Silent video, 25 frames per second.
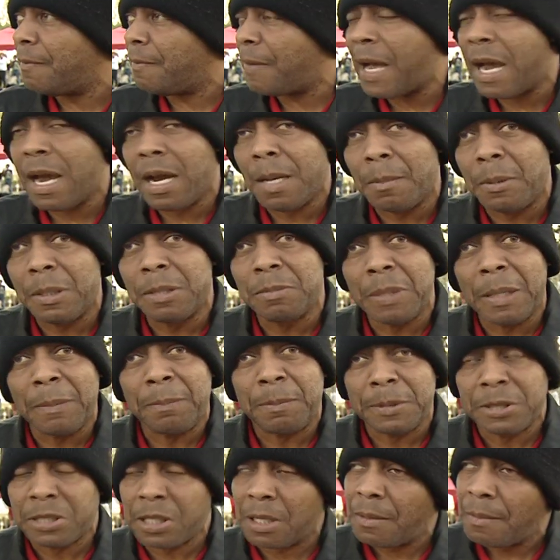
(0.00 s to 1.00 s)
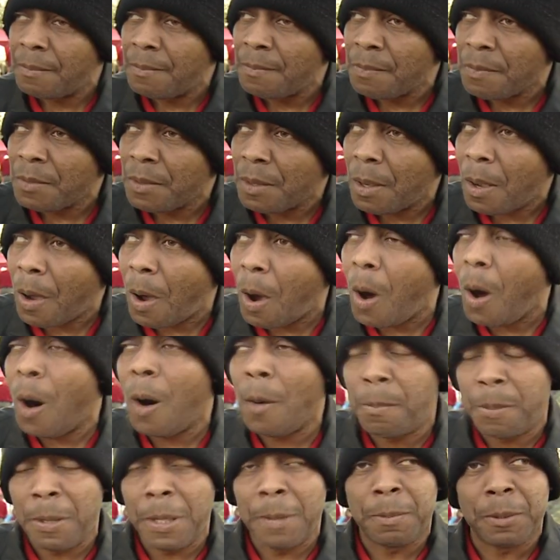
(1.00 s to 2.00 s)
viable and representative
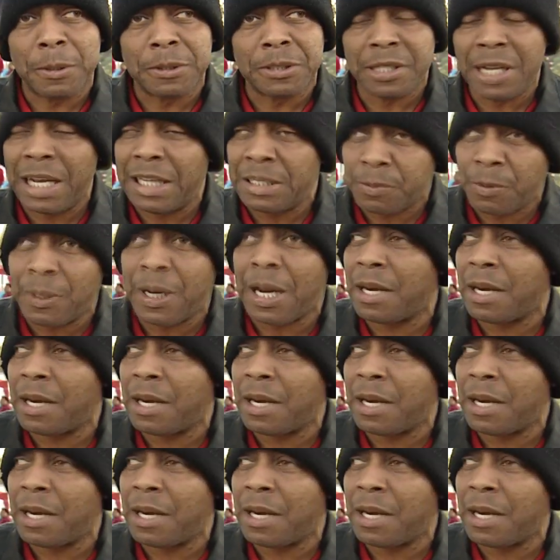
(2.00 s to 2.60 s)
all peoples, and that's what I